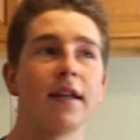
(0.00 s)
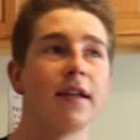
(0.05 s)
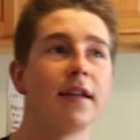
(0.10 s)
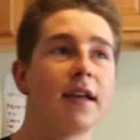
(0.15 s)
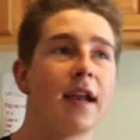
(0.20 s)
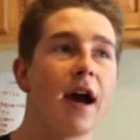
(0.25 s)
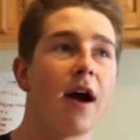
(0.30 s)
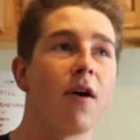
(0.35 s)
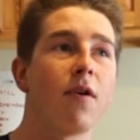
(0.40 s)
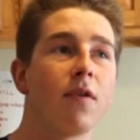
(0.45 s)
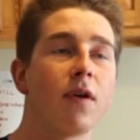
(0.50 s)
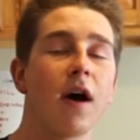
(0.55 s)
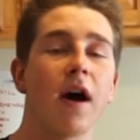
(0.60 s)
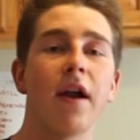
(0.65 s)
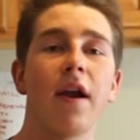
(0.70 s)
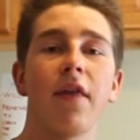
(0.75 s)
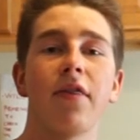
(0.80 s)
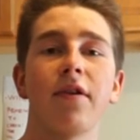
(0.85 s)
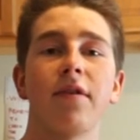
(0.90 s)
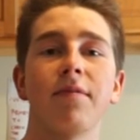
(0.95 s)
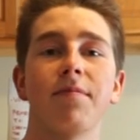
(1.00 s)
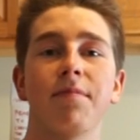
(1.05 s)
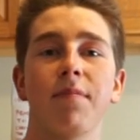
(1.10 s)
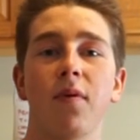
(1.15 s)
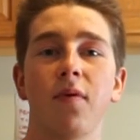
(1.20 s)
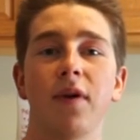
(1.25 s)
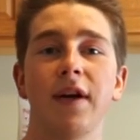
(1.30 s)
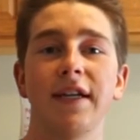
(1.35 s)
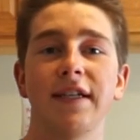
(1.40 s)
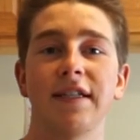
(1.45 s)
Now, another
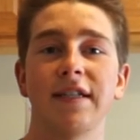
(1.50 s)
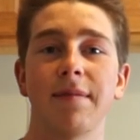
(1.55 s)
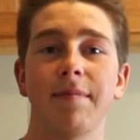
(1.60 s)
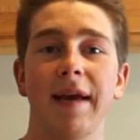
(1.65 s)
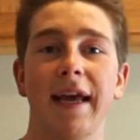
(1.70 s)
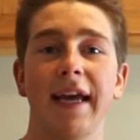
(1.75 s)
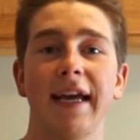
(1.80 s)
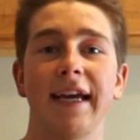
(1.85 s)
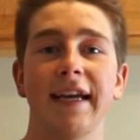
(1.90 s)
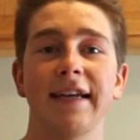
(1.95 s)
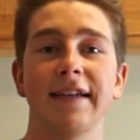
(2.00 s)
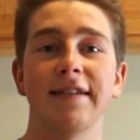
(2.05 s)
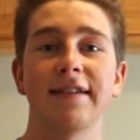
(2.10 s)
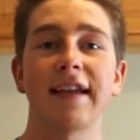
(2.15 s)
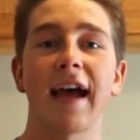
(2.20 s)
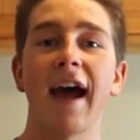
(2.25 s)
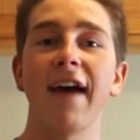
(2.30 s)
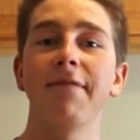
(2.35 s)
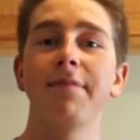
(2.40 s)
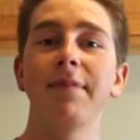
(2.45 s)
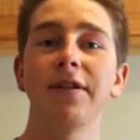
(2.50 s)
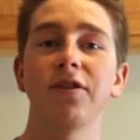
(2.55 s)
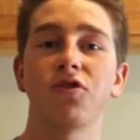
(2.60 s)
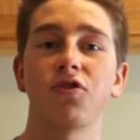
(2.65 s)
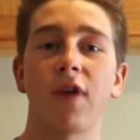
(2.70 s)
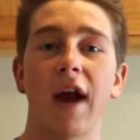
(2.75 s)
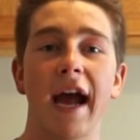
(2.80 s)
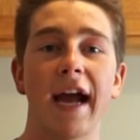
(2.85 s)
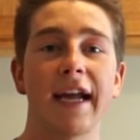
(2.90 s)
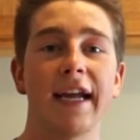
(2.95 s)
point to make is I've been
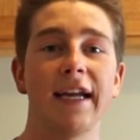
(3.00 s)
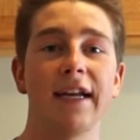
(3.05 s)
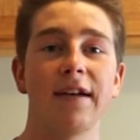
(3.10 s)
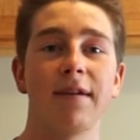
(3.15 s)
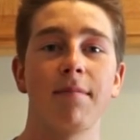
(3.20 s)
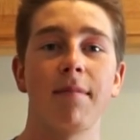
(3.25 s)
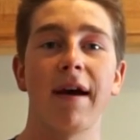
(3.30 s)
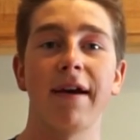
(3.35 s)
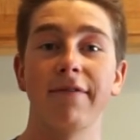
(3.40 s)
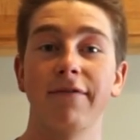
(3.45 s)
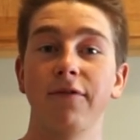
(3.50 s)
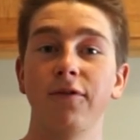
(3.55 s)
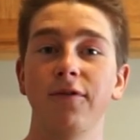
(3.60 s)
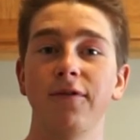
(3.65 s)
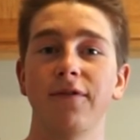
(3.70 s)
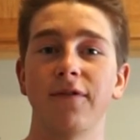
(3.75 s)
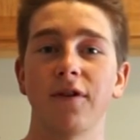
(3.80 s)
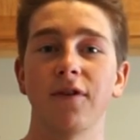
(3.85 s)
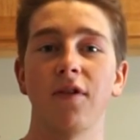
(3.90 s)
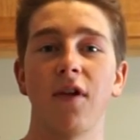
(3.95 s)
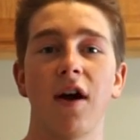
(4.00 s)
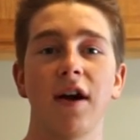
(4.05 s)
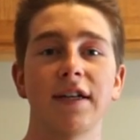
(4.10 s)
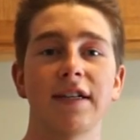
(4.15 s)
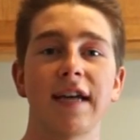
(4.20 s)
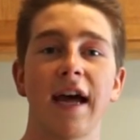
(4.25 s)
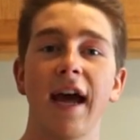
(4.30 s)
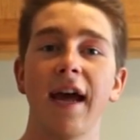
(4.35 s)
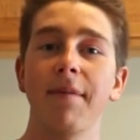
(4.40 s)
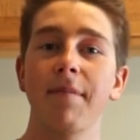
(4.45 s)
tracking my food for a long
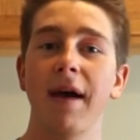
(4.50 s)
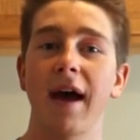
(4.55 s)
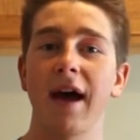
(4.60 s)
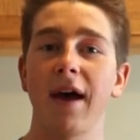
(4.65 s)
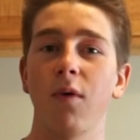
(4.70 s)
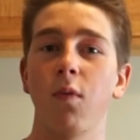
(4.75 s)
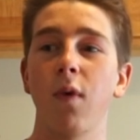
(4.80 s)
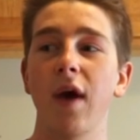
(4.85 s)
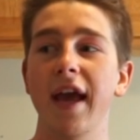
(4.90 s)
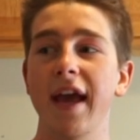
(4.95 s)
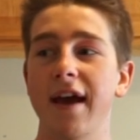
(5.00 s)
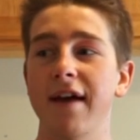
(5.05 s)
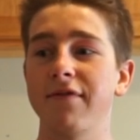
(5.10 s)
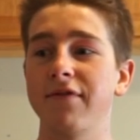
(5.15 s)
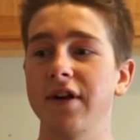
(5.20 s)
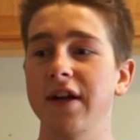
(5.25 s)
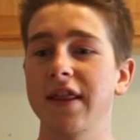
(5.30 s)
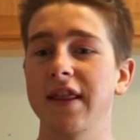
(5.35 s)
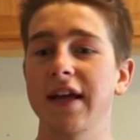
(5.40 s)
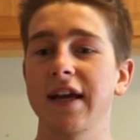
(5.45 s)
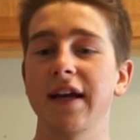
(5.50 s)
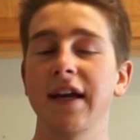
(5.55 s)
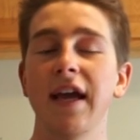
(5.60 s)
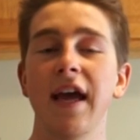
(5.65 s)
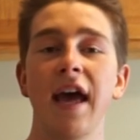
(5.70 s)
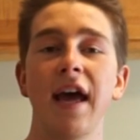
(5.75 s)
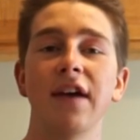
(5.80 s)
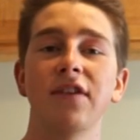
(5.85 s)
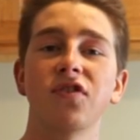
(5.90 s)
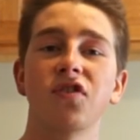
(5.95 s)
time. I weigh everything,
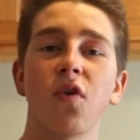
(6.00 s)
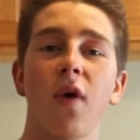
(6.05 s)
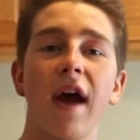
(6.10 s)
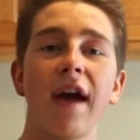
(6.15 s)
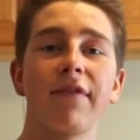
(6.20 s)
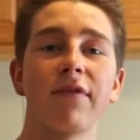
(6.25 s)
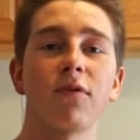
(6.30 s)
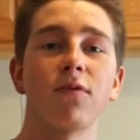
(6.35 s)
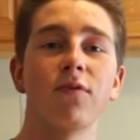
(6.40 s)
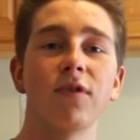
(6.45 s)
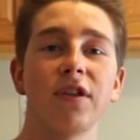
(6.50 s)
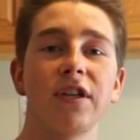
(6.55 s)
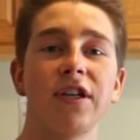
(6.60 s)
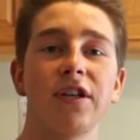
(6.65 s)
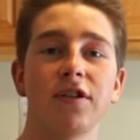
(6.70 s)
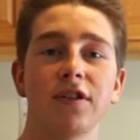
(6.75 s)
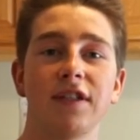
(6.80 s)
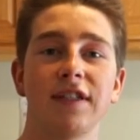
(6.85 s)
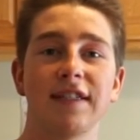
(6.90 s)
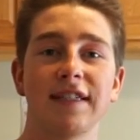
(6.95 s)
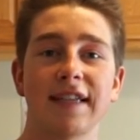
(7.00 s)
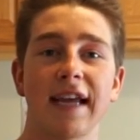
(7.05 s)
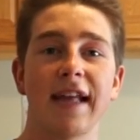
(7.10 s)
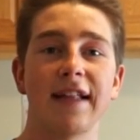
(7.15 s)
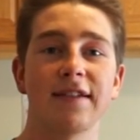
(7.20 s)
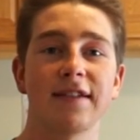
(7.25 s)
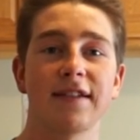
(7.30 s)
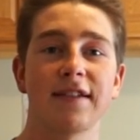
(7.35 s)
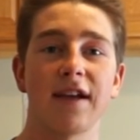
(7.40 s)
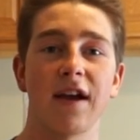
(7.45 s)
so I have a really good
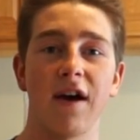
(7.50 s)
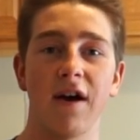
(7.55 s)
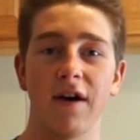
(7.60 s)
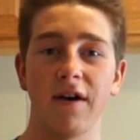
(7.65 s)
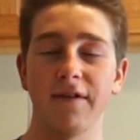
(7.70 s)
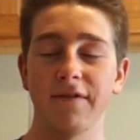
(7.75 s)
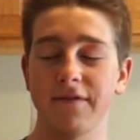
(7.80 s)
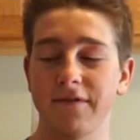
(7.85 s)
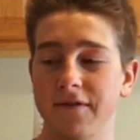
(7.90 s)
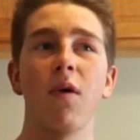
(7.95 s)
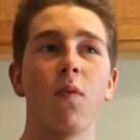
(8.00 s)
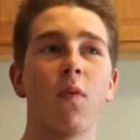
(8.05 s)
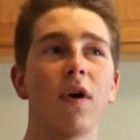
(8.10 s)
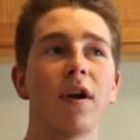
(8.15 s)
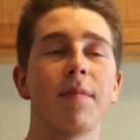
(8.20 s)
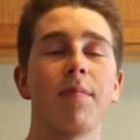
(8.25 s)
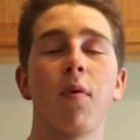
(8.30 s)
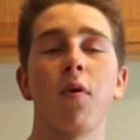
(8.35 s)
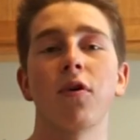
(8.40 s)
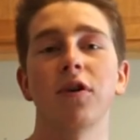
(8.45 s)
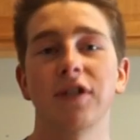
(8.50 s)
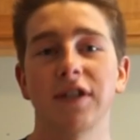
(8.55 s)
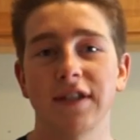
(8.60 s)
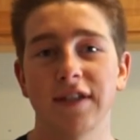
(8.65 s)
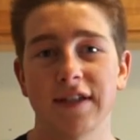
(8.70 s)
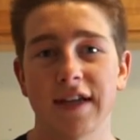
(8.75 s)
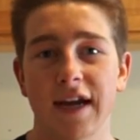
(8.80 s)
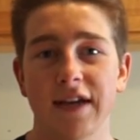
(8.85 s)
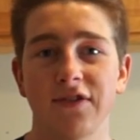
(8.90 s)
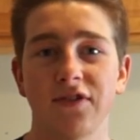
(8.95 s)
sense of what a portion
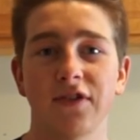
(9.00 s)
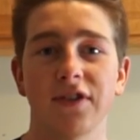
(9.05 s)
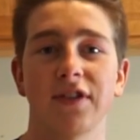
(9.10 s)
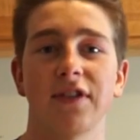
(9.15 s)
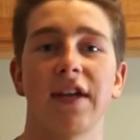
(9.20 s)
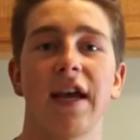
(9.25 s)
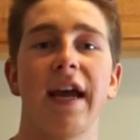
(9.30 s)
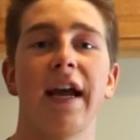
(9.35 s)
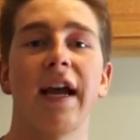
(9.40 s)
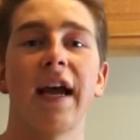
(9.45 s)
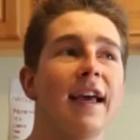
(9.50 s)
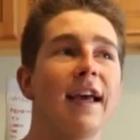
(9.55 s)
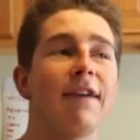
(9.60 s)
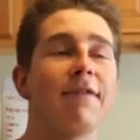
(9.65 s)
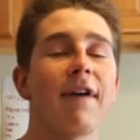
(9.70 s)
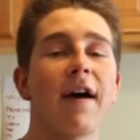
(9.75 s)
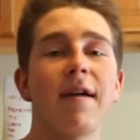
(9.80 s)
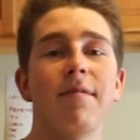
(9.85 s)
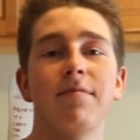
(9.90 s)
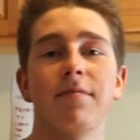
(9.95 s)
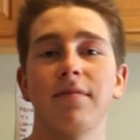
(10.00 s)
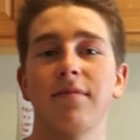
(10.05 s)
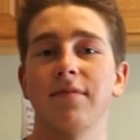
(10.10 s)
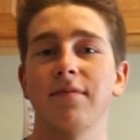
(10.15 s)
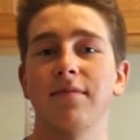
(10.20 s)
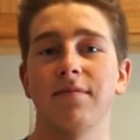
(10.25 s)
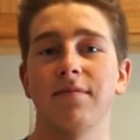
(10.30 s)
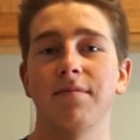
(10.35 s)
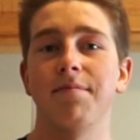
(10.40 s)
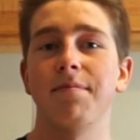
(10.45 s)
size looks like. If I
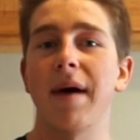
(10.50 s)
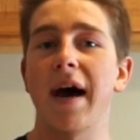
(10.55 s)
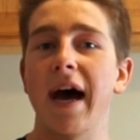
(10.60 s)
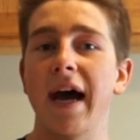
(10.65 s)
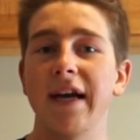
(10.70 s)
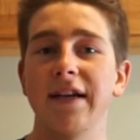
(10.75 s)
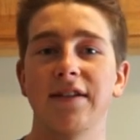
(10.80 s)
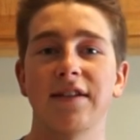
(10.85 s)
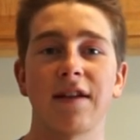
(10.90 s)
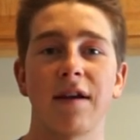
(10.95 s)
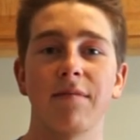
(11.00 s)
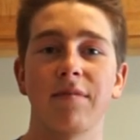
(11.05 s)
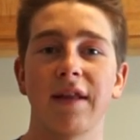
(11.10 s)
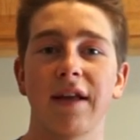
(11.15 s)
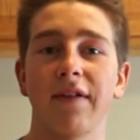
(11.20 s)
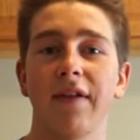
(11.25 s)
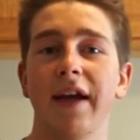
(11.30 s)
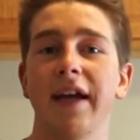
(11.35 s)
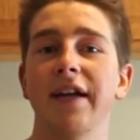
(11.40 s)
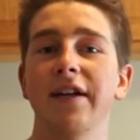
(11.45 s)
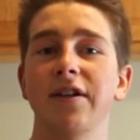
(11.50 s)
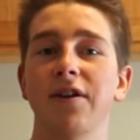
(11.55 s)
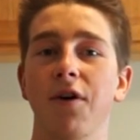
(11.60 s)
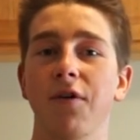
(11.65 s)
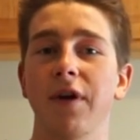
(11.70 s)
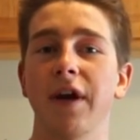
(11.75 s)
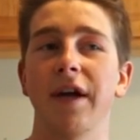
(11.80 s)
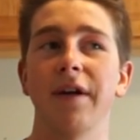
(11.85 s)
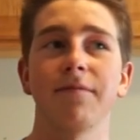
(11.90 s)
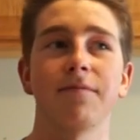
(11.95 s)
buy something like a
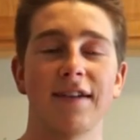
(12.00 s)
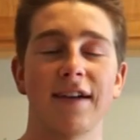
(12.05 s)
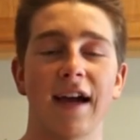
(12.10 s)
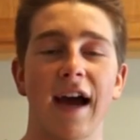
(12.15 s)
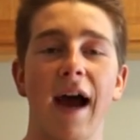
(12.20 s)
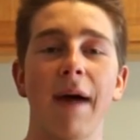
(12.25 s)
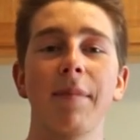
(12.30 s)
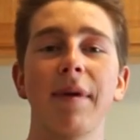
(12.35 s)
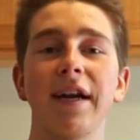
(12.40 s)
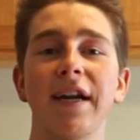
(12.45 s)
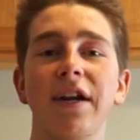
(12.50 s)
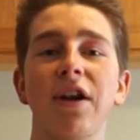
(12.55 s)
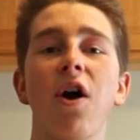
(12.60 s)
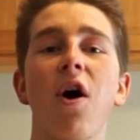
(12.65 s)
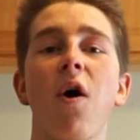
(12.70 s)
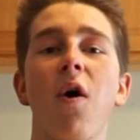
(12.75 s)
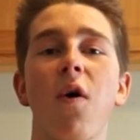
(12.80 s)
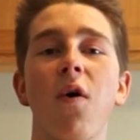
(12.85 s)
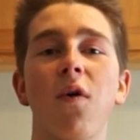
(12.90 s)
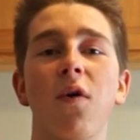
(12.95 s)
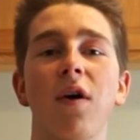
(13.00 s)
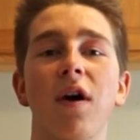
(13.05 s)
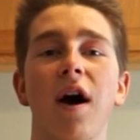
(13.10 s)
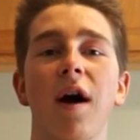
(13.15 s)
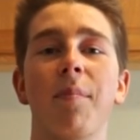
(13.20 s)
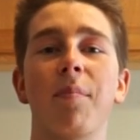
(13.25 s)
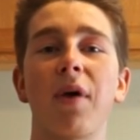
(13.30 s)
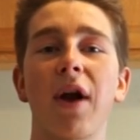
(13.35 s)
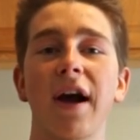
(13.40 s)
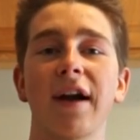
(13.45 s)
donut, I'm going to know
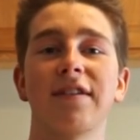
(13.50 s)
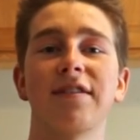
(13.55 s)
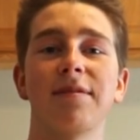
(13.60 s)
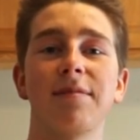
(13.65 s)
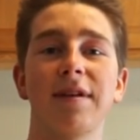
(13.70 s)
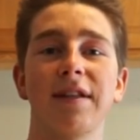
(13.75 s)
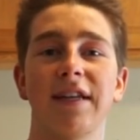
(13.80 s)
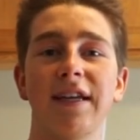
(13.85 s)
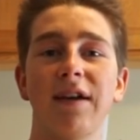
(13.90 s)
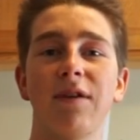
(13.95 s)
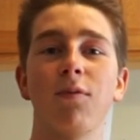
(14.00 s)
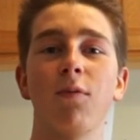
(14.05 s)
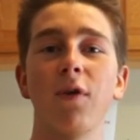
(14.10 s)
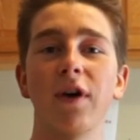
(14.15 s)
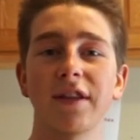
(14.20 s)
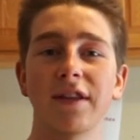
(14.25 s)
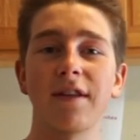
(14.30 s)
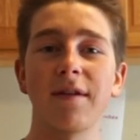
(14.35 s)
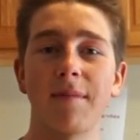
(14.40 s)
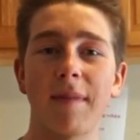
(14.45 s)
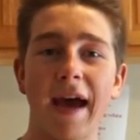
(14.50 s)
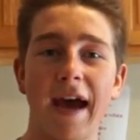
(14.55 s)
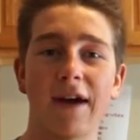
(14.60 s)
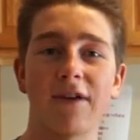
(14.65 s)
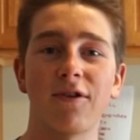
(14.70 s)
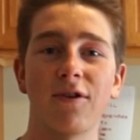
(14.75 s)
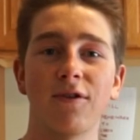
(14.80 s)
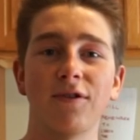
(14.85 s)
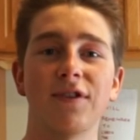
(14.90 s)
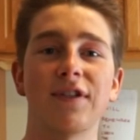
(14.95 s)
approximately what the
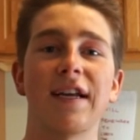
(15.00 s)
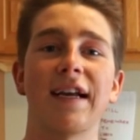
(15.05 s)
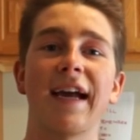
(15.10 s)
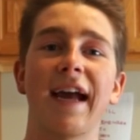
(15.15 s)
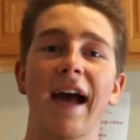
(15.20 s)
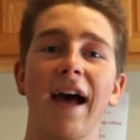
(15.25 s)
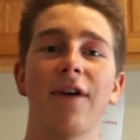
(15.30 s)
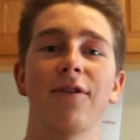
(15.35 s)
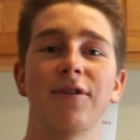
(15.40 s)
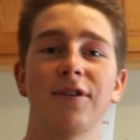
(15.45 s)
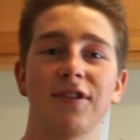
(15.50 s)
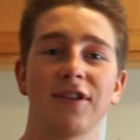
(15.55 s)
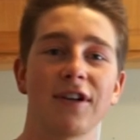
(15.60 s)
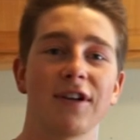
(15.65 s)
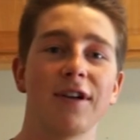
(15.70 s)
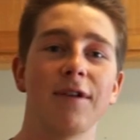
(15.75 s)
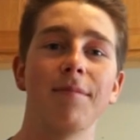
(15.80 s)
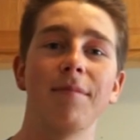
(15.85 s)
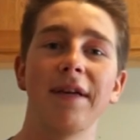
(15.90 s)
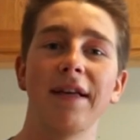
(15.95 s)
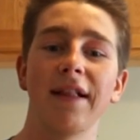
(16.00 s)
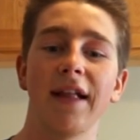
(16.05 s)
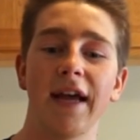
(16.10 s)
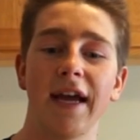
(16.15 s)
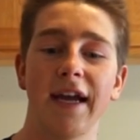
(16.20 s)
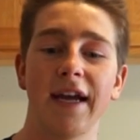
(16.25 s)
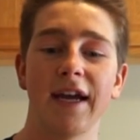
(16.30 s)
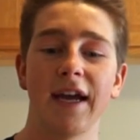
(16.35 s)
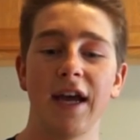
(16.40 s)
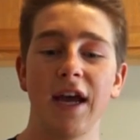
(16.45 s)
macros and calories are going to be
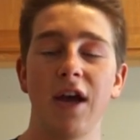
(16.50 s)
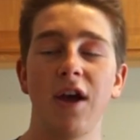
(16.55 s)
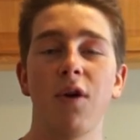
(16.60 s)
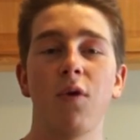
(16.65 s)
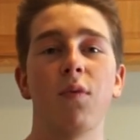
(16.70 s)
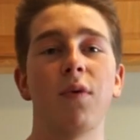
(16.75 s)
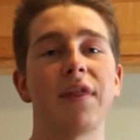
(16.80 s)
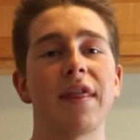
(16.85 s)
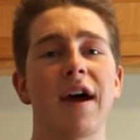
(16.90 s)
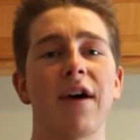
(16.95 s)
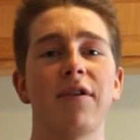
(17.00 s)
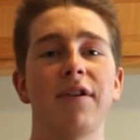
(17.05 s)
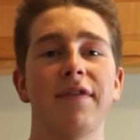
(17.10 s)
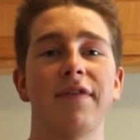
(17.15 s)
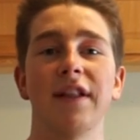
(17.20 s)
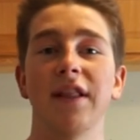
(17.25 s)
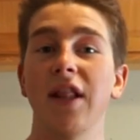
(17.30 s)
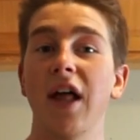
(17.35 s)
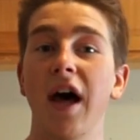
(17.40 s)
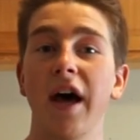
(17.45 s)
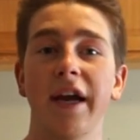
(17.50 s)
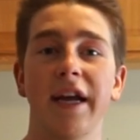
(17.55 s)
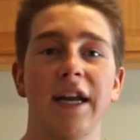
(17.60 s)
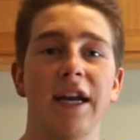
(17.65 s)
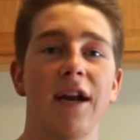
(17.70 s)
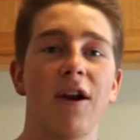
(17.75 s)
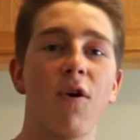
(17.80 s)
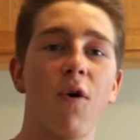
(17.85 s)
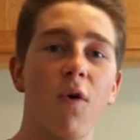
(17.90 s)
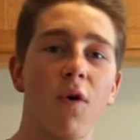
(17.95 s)
like without even logging
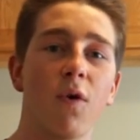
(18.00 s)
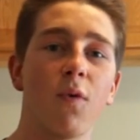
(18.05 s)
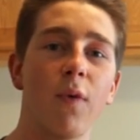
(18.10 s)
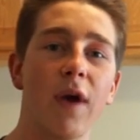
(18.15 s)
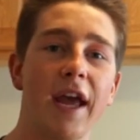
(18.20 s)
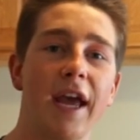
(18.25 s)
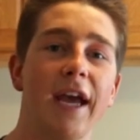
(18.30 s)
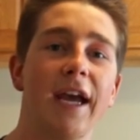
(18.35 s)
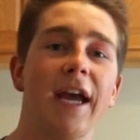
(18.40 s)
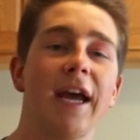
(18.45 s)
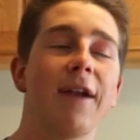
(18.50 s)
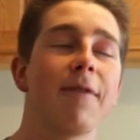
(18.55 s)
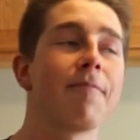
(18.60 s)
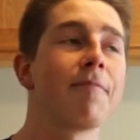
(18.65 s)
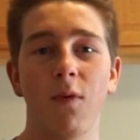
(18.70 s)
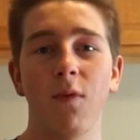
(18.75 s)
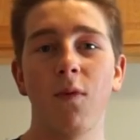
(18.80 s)
it or weighing it.